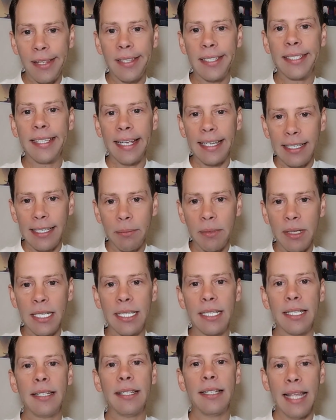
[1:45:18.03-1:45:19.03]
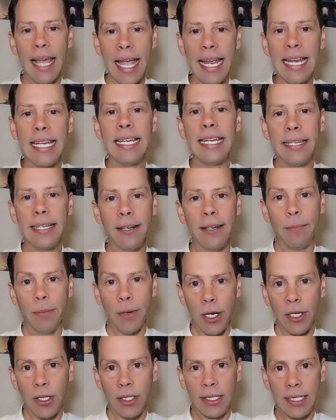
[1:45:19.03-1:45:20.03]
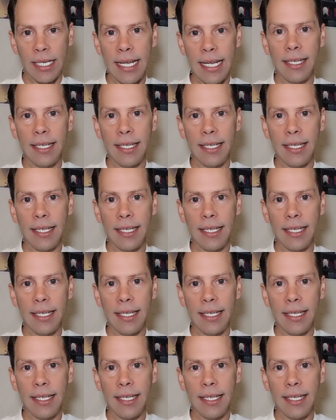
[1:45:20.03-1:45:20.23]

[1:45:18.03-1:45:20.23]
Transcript: the sentiment they needed most.